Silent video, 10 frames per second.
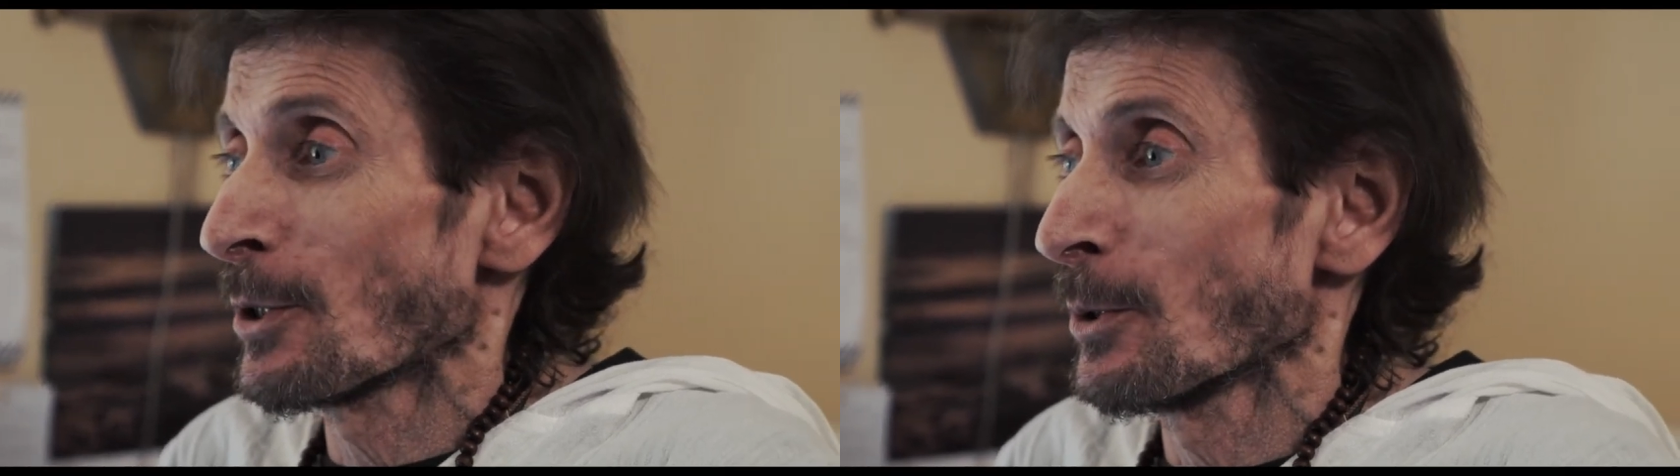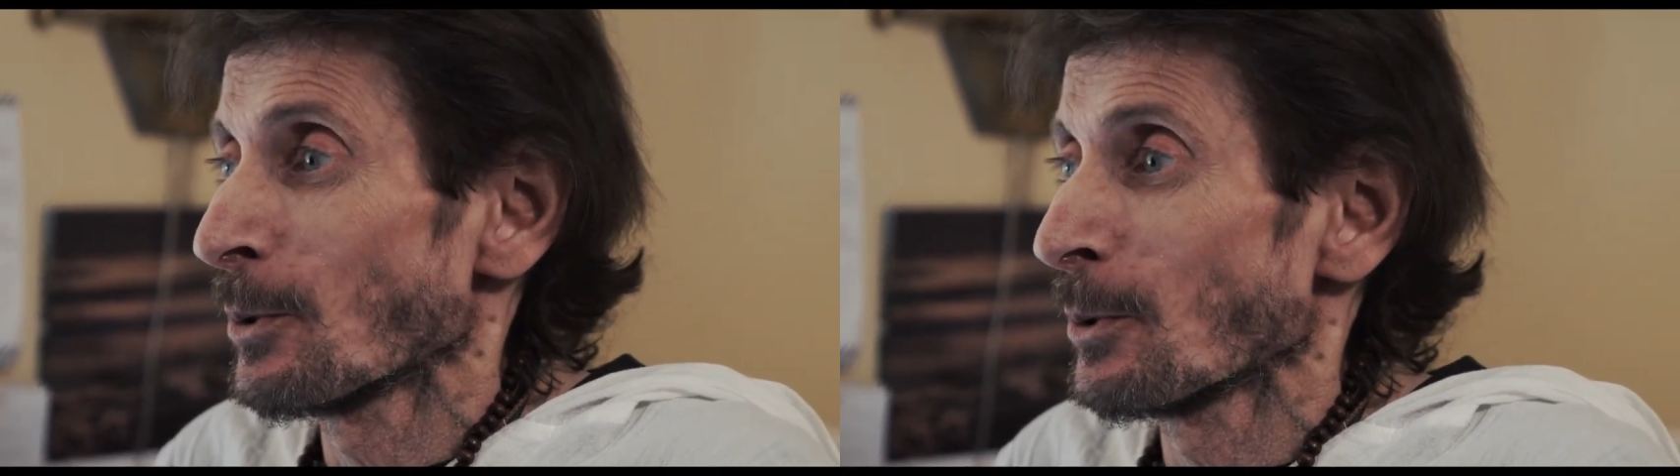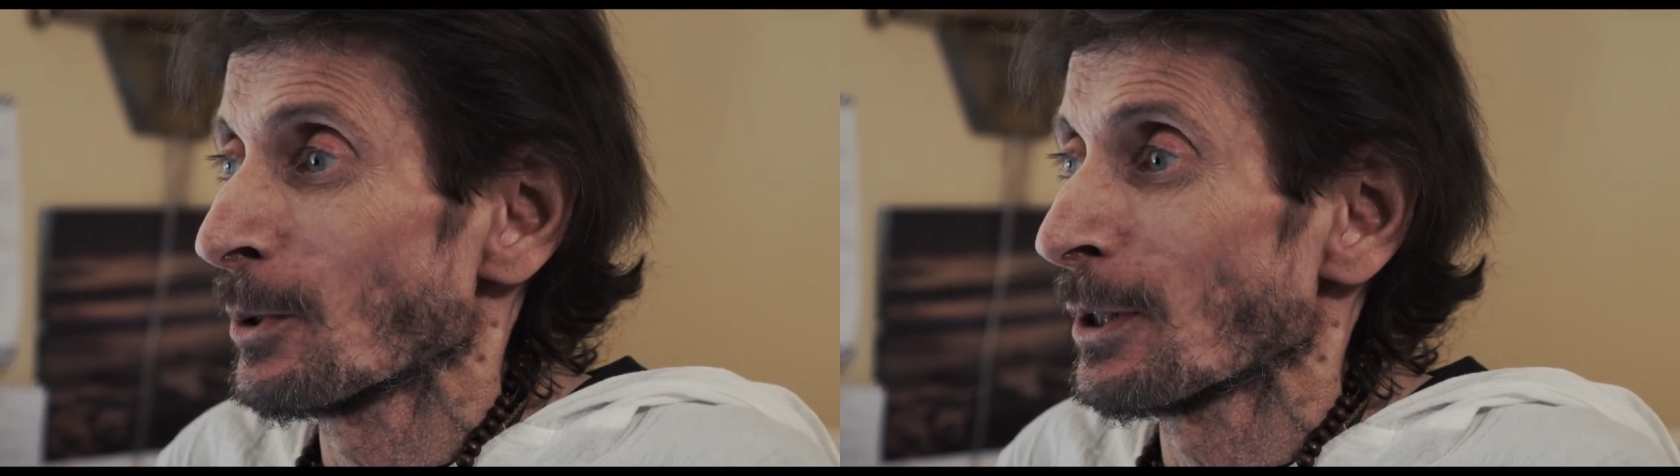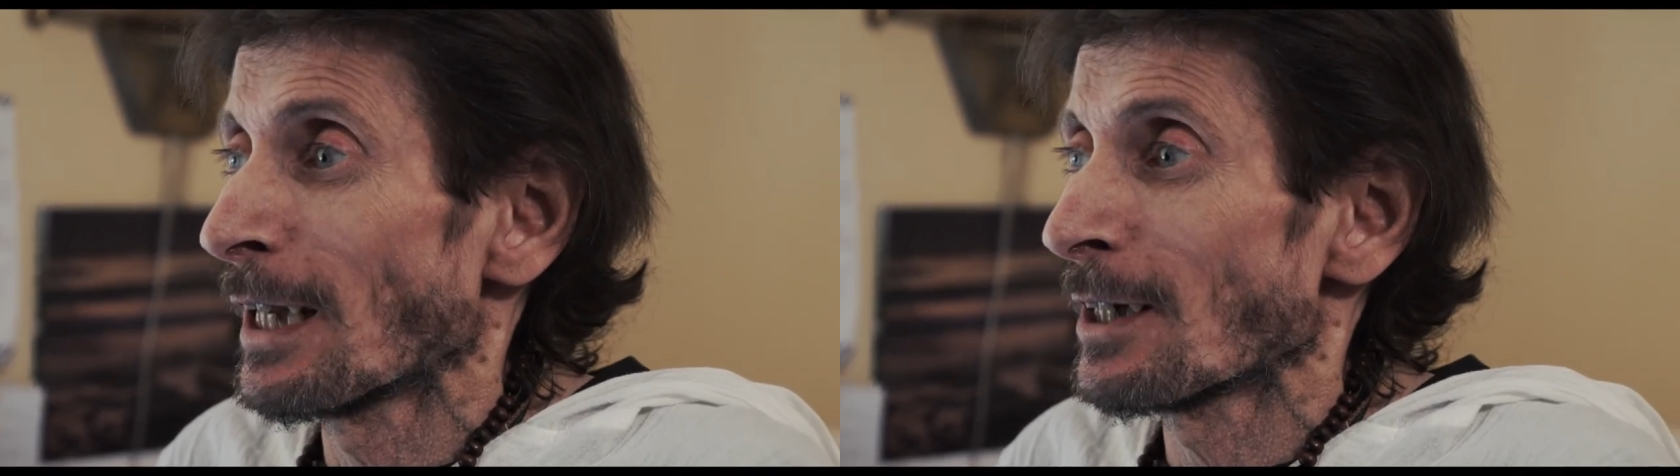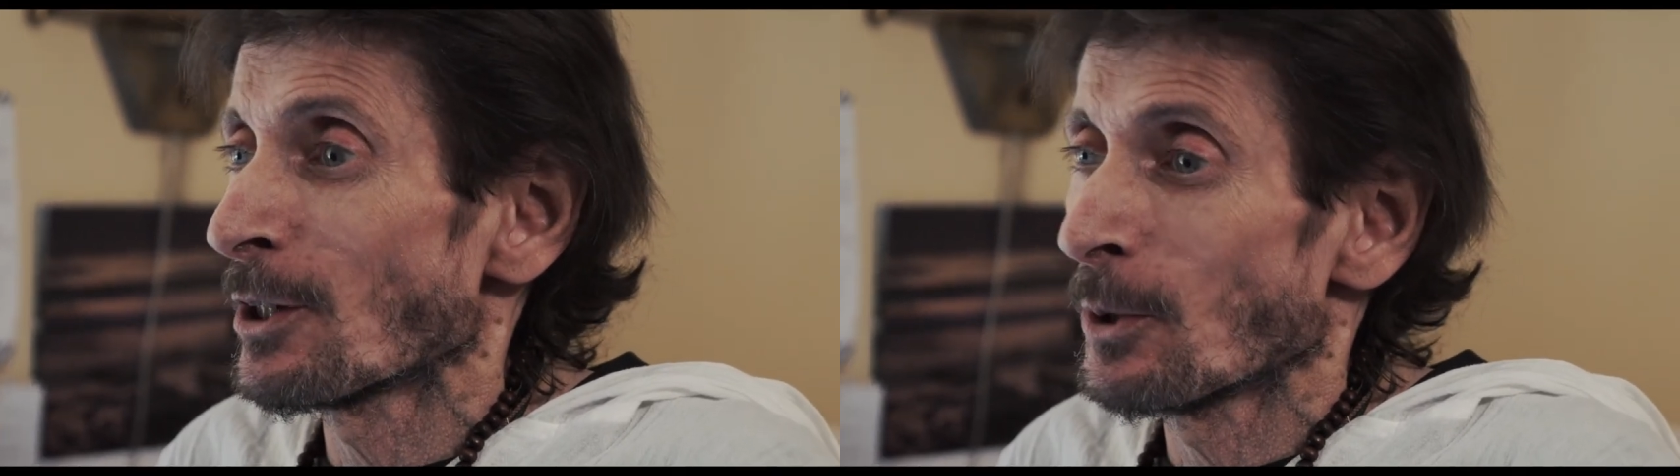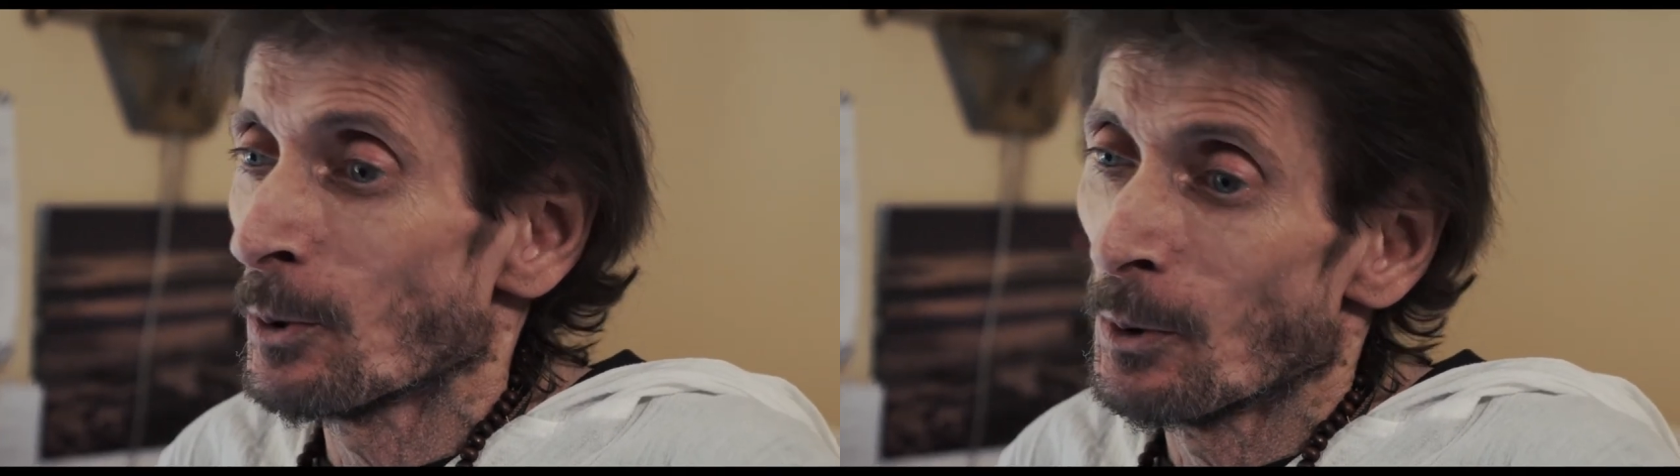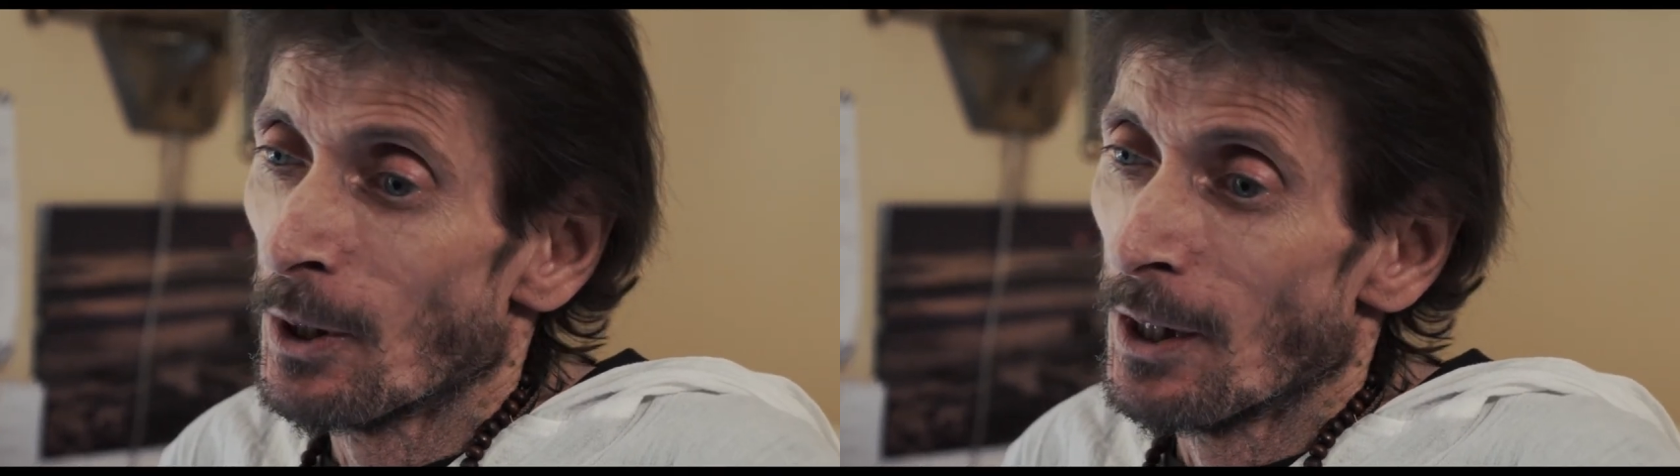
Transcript: to get to